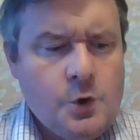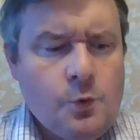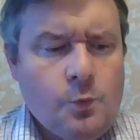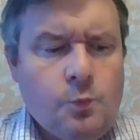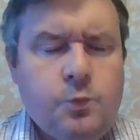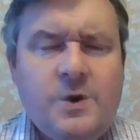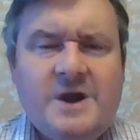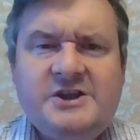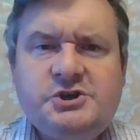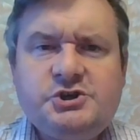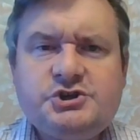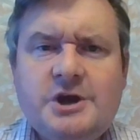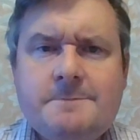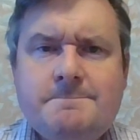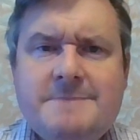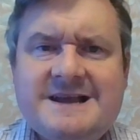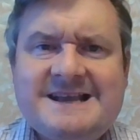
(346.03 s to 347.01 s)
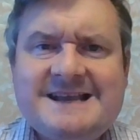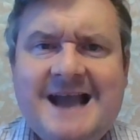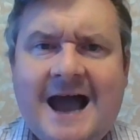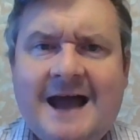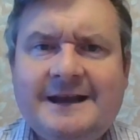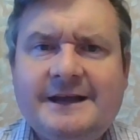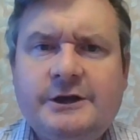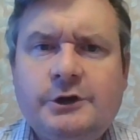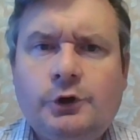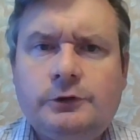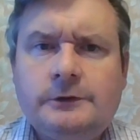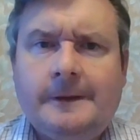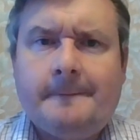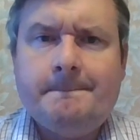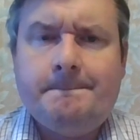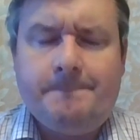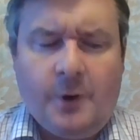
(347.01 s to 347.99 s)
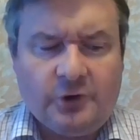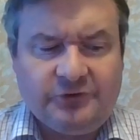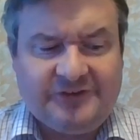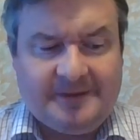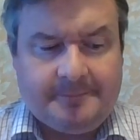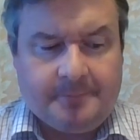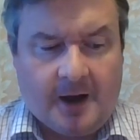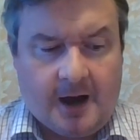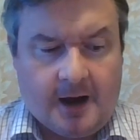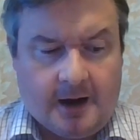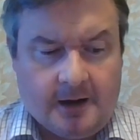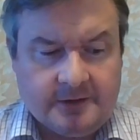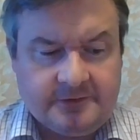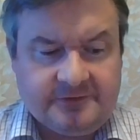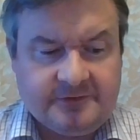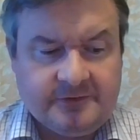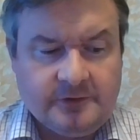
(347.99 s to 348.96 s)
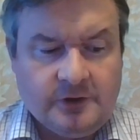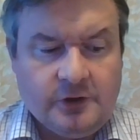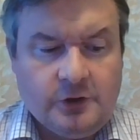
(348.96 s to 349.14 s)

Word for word: Which mechanical body part